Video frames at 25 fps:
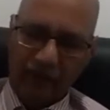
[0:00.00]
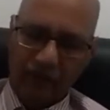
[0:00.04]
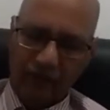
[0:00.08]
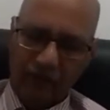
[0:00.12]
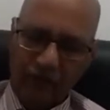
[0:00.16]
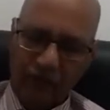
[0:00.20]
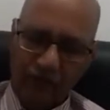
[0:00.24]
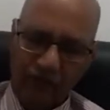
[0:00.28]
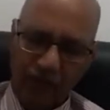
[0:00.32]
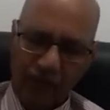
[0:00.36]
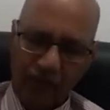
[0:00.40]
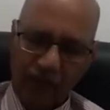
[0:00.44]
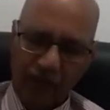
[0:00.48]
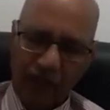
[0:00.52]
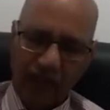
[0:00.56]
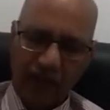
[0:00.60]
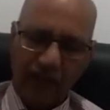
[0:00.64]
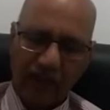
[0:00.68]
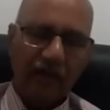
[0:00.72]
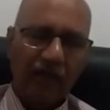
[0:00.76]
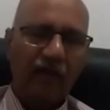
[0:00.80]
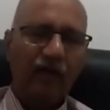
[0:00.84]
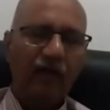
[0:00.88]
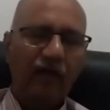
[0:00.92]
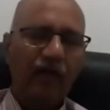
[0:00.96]
we
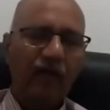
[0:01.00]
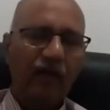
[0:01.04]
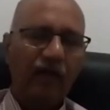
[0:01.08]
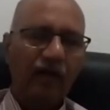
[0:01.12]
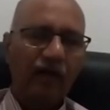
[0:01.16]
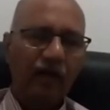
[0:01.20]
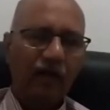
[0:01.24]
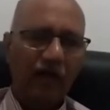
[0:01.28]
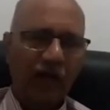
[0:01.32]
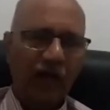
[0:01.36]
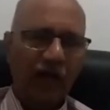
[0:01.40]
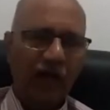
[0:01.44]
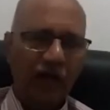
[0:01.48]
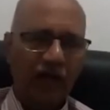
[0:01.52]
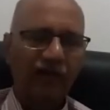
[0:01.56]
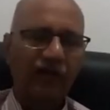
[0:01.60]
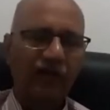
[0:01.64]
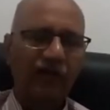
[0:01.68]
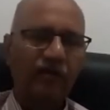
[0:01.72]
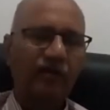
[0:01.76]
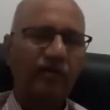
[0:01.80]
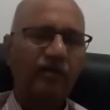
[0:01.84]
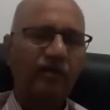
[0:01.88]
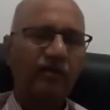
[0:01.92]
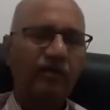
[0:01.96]
are
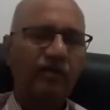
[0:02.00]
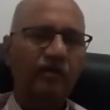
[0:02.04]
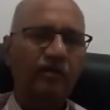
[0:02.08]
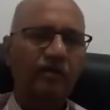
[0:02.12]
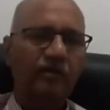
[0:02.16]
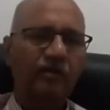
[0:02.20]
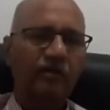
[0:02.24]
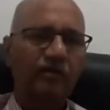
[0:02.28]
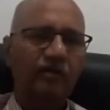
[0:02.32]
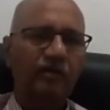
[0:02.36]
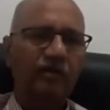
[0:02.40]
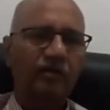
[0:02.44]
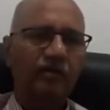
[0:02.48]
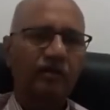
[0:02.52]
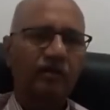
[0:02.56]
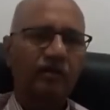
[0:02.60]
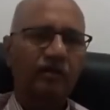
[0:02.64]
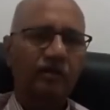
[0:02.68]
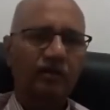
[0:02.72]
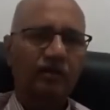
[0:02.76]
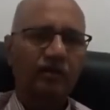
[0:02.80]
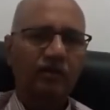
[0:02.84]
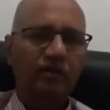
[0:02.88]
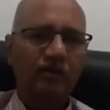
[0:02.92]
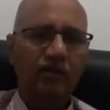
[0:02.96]
having
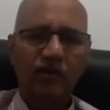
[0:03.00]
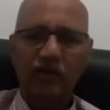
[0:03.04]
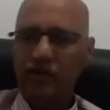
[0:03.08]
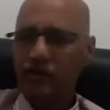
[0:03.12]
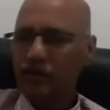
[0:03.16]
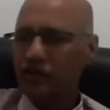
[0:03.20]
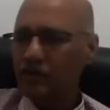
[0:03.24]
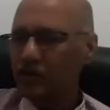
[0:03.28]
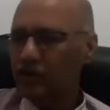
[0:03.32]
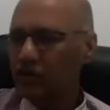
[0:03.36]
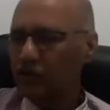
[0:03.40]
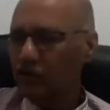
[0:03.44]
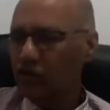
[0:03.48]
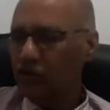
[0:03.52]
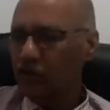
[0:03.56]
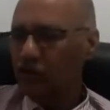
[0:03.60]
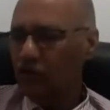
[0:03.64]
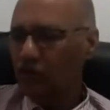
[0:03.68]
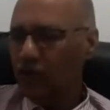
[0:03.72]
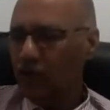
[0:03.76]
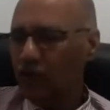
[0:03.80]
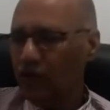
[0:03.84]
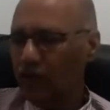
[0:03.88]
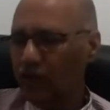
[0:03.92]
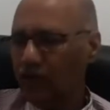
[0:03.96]
this
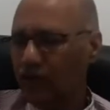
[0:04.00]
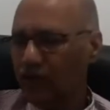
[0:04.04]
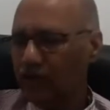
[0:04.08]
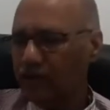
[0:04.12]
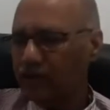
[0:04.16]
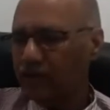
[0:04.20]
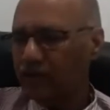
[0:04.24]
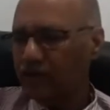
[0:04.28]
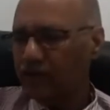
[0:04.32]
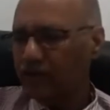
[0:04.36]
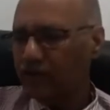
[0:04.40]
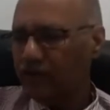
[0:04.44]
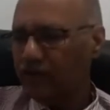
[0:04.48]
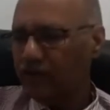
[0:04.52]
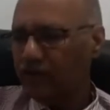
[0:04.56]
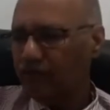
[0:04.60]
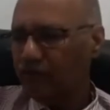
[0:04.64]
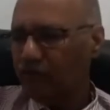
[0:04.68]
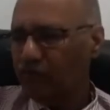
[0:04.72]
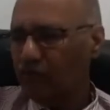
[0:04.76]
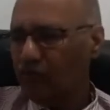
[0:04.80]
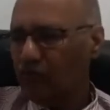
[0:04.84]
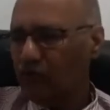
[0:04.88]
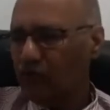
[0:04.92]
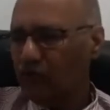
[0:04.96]
uniqueness
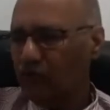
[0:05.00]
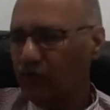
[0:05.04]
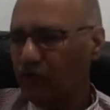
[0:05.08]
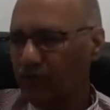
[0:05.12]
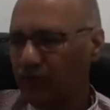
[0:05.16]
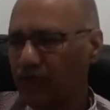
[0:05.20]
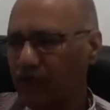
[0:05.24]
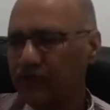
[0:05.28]
with us.